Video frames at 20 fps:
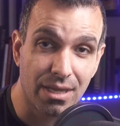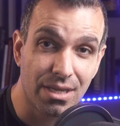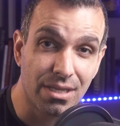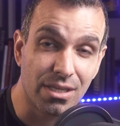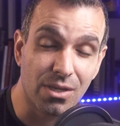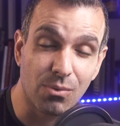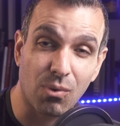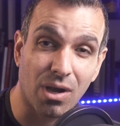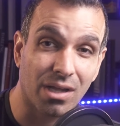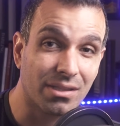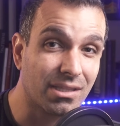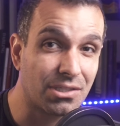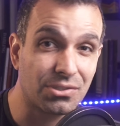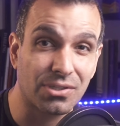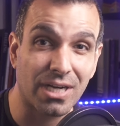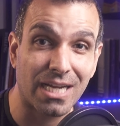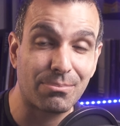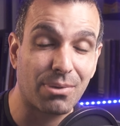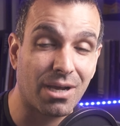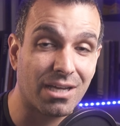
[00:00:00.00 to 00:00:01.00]
You want the
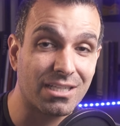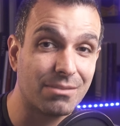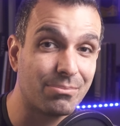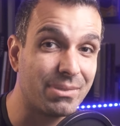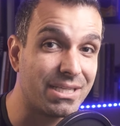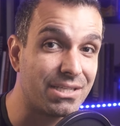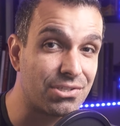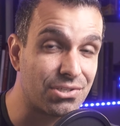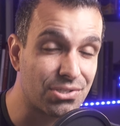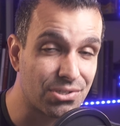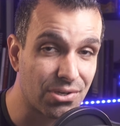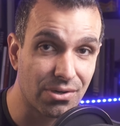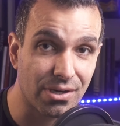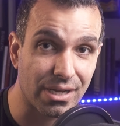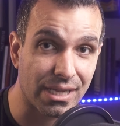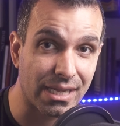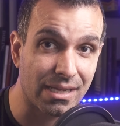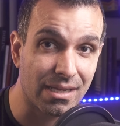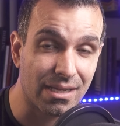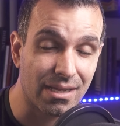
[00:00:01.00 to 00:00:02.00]
tripod to be
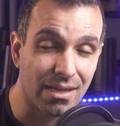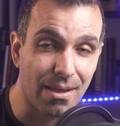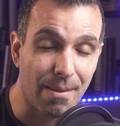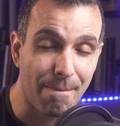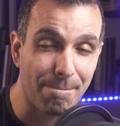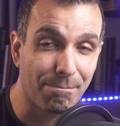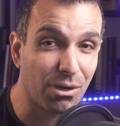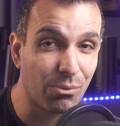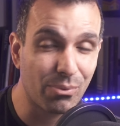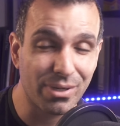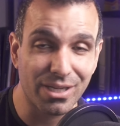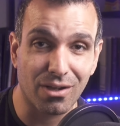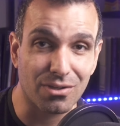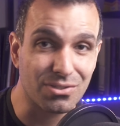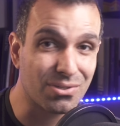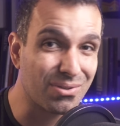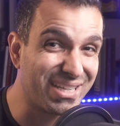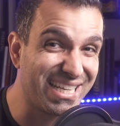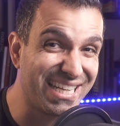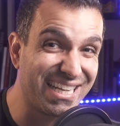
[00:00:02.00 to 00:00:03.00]
sturdy, but we
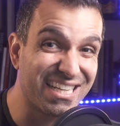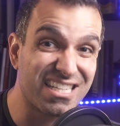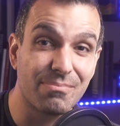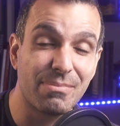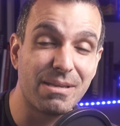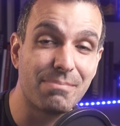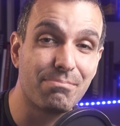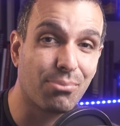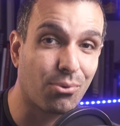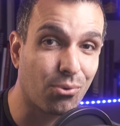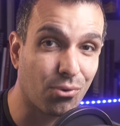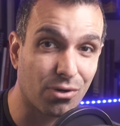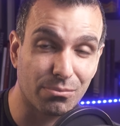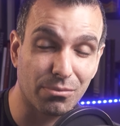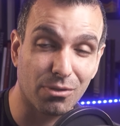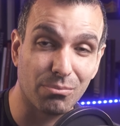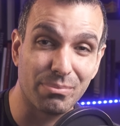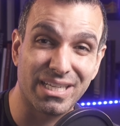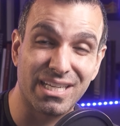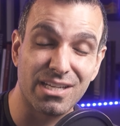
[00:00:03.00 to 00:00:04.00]
also need it to be
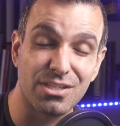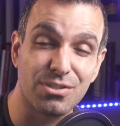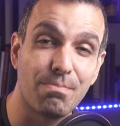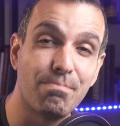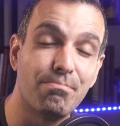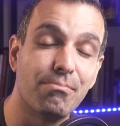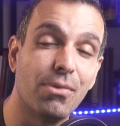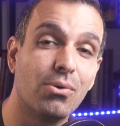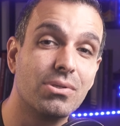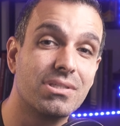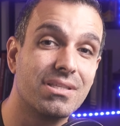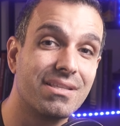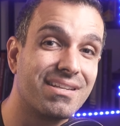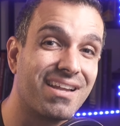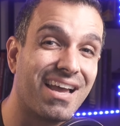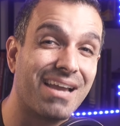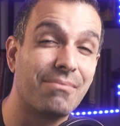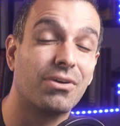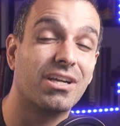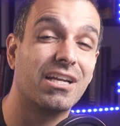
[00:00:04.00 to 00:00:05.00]
portable because most of the
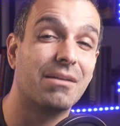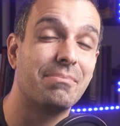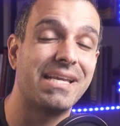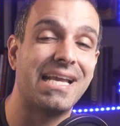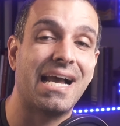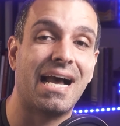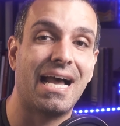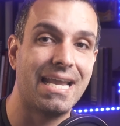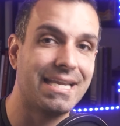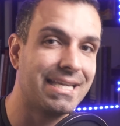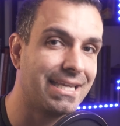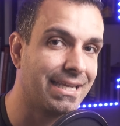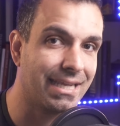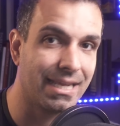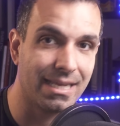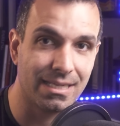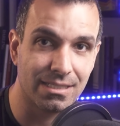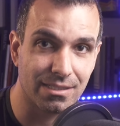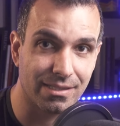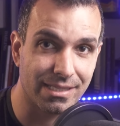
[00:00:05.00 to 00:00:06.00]
time we're gonna be hiking
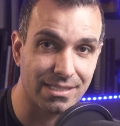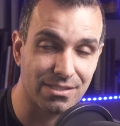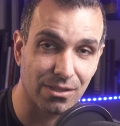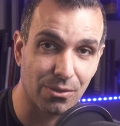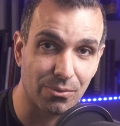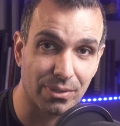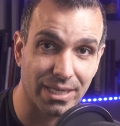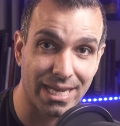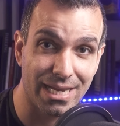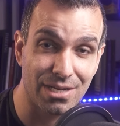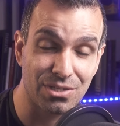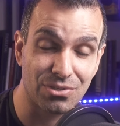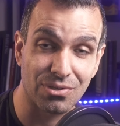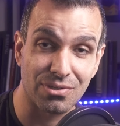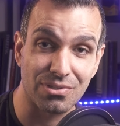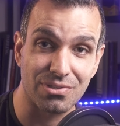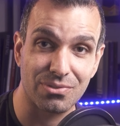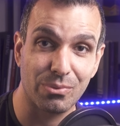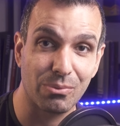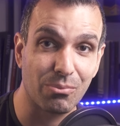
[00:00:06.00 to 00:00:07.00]
into these
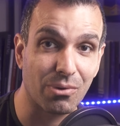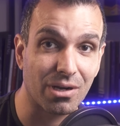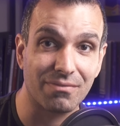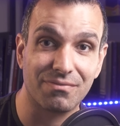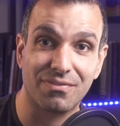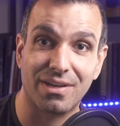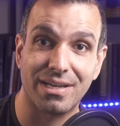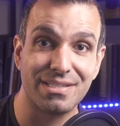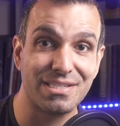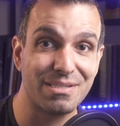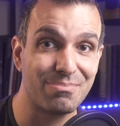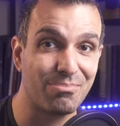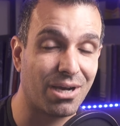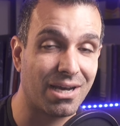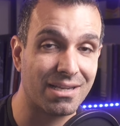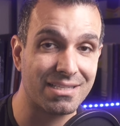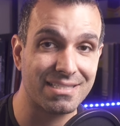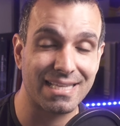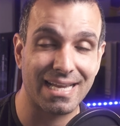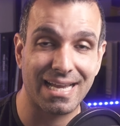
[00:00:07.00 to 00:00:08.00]
locations. We wanna find
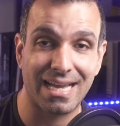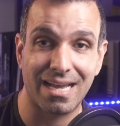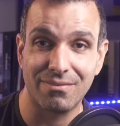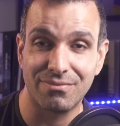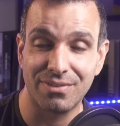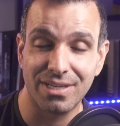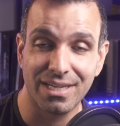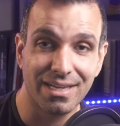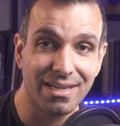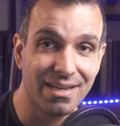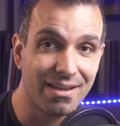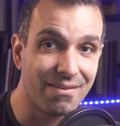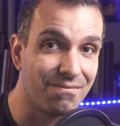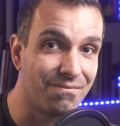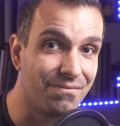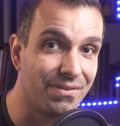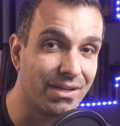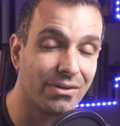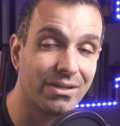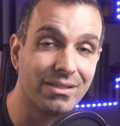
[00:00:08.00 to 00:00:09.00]
spots that have
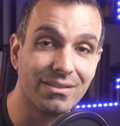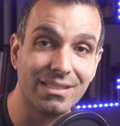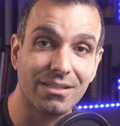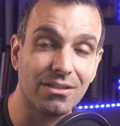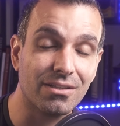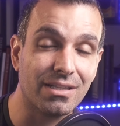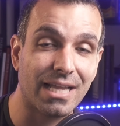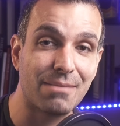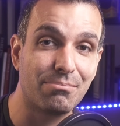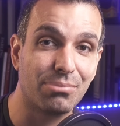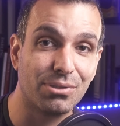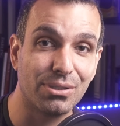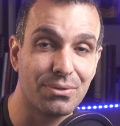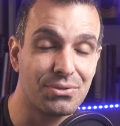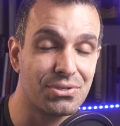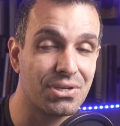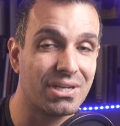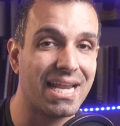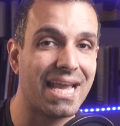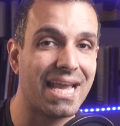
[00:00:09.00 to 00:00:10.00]
very little light pollution,